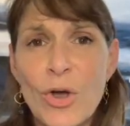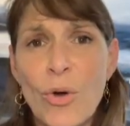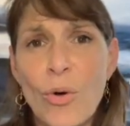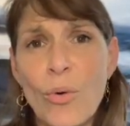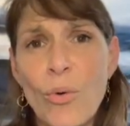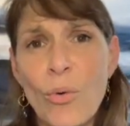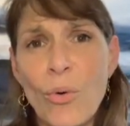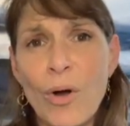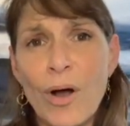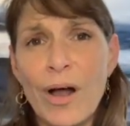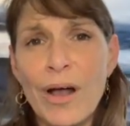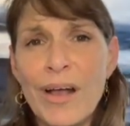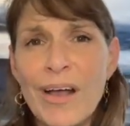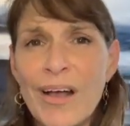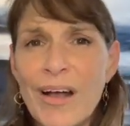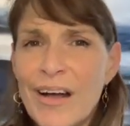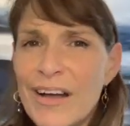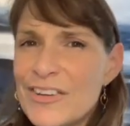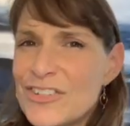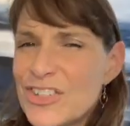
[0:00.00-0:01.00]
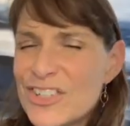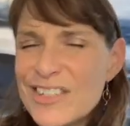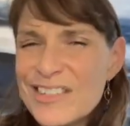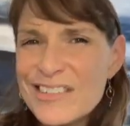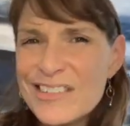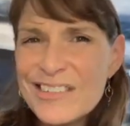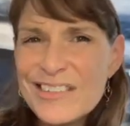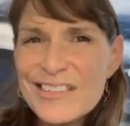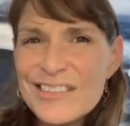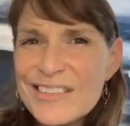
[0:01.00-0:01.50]
or I just
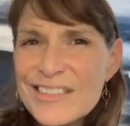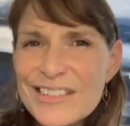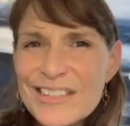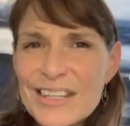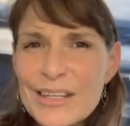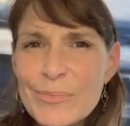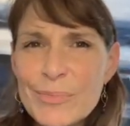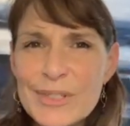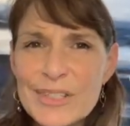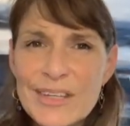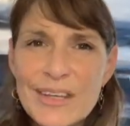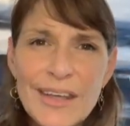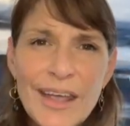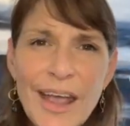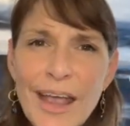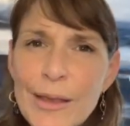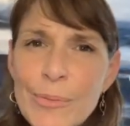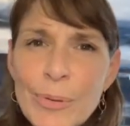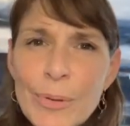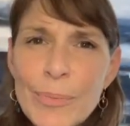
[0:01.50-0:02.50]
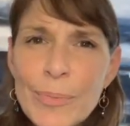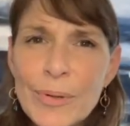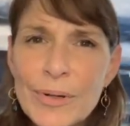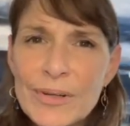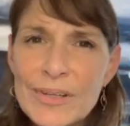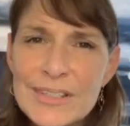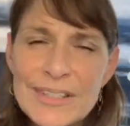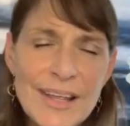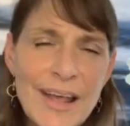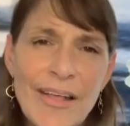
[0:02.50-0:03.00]
didn't seem as capable
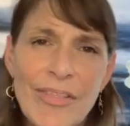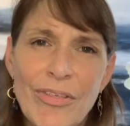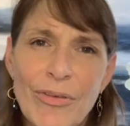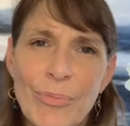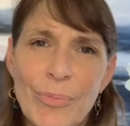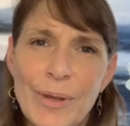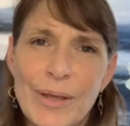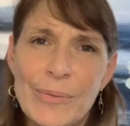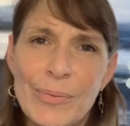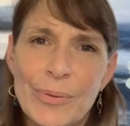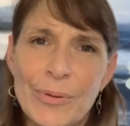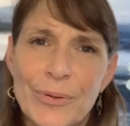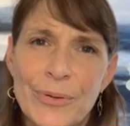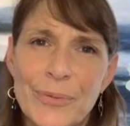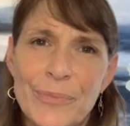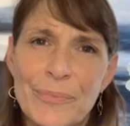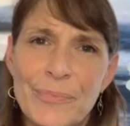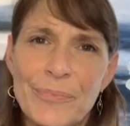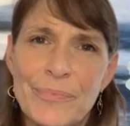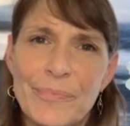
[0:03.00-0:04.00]
as other people.